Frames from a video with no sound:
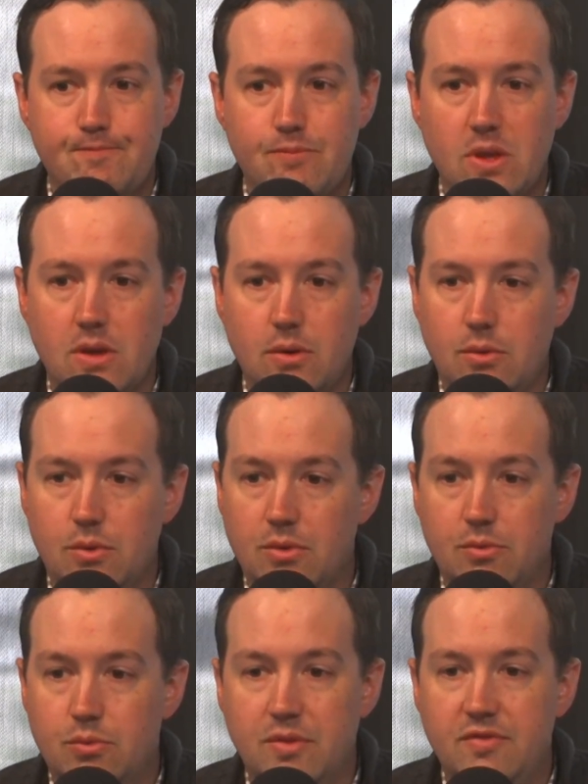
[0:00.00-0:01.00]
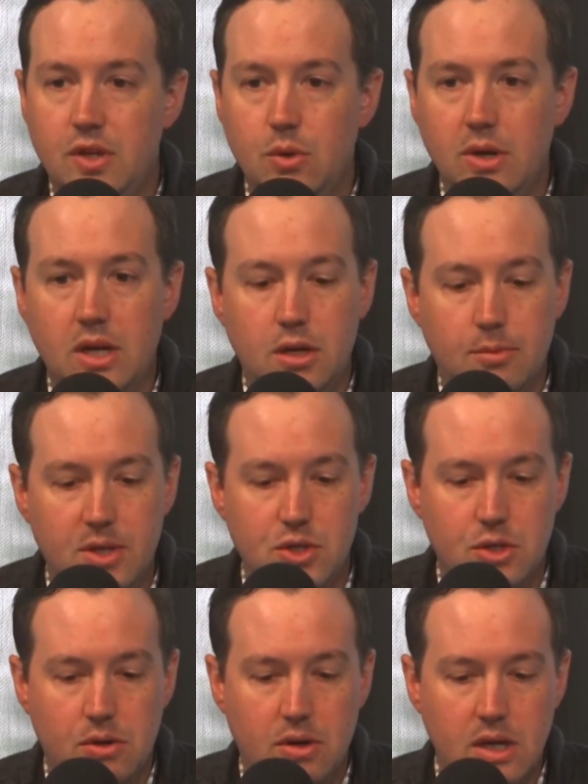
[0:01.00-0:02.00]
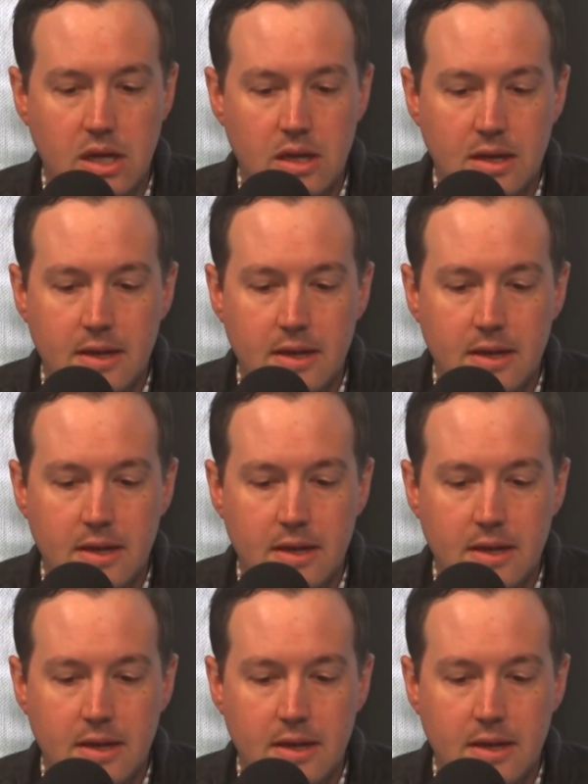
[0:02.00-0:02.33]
reviewing your maturity